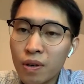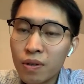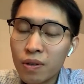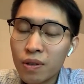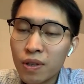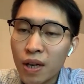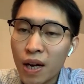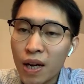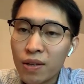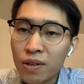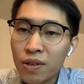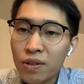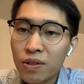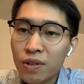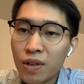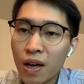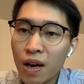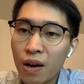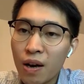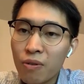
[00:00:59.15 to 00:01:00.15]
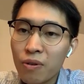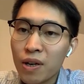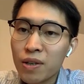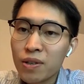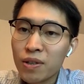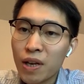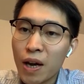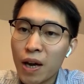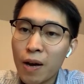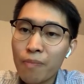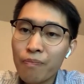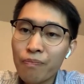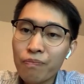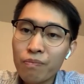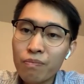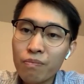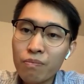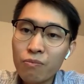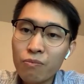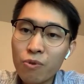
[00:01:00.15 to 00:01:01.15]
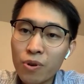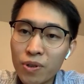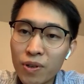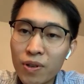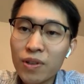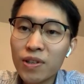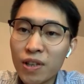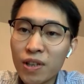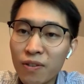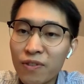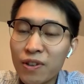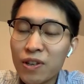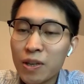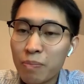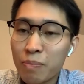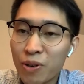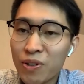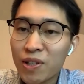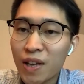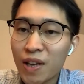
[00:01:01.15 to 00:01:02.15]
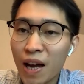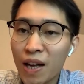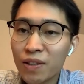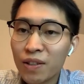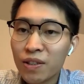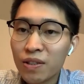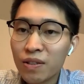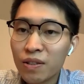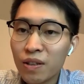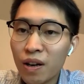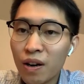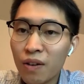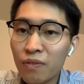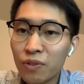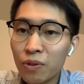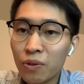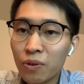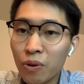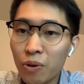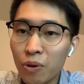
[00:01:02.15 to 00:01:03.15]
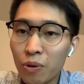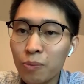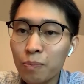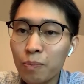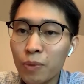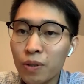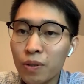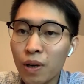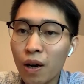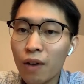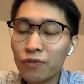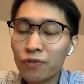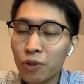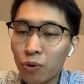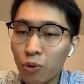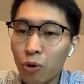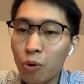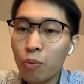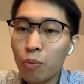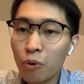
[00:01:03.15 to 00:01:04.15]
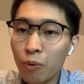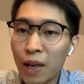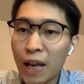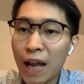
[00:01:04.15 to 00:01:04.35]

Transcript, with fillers: Scientists tell us um, more than 70% of the, glo- of the global